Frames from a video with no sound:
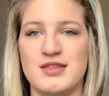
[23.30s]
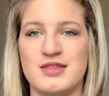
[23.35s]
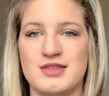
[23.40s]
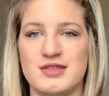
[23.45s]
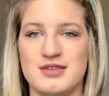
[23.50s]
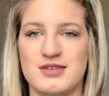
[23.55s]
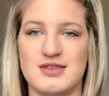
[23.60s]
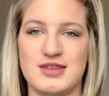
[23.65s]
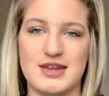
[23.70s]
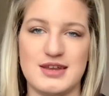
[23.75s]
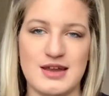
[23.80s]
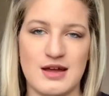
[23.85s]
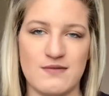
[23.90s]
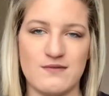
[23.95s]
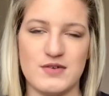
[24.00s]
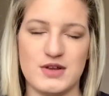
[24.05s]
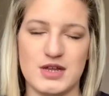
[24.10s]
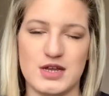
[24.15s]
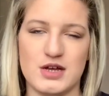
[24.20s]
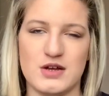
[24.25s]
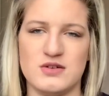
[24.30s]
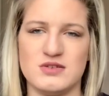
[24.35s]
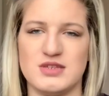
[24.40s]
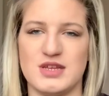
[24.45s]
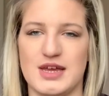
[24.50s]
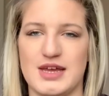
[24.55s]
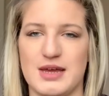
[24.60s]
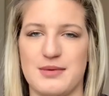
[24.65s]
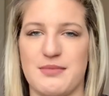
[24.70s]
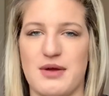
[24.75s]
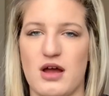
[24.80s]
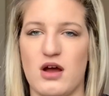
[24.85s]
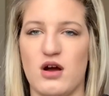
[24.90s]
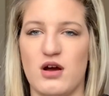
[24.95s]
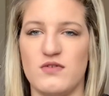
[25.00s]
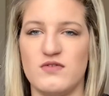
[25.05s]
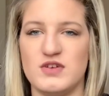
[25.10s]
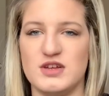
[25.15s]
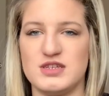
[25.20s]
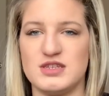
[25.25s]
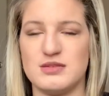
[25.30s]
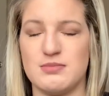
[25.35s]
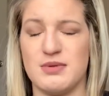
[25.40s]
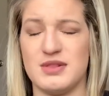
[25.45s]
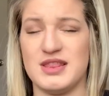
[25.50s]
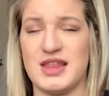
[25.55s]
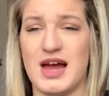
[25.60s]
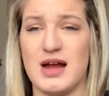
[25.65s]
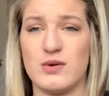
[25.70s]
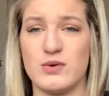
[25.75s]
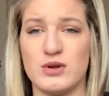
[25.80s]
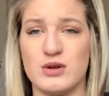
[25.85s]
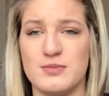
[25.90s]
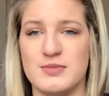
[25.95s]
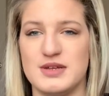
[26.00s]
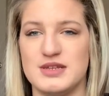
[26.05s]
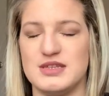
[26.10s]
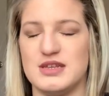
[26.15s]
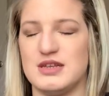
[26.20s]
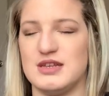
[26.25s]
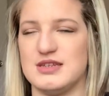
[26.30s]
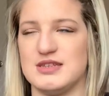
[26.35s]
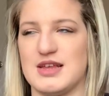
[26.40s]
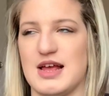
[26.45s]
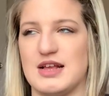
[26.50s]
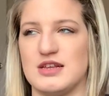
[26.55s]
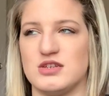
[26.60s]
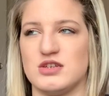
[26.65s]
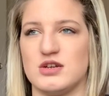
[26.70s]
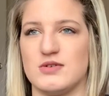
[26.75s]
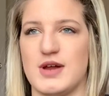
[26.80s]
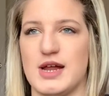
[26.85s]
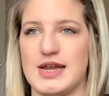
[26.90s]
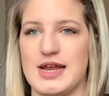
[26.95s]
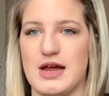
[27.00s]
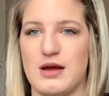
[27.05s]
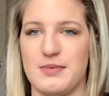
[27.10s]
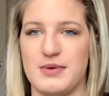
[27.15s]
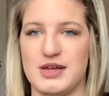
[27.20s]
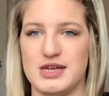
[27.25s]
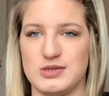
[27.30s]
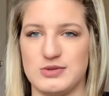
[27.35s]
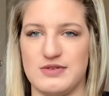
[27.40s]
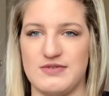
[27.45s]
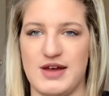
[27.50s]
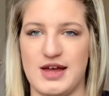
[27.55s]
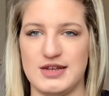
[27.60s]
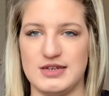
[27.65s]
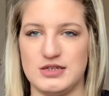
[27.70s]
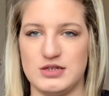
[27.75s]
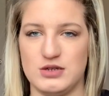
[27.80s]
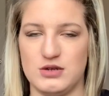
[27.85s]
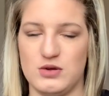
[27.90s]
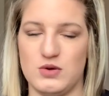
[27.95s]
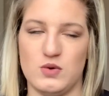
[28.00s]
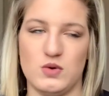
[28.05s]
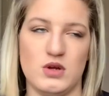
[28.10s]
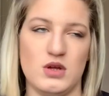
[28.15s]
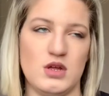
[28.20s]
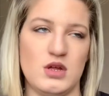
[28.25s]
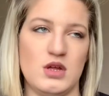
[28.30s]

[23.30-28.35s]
sit down videos like in my office, but that room is a disaster right now because we've had to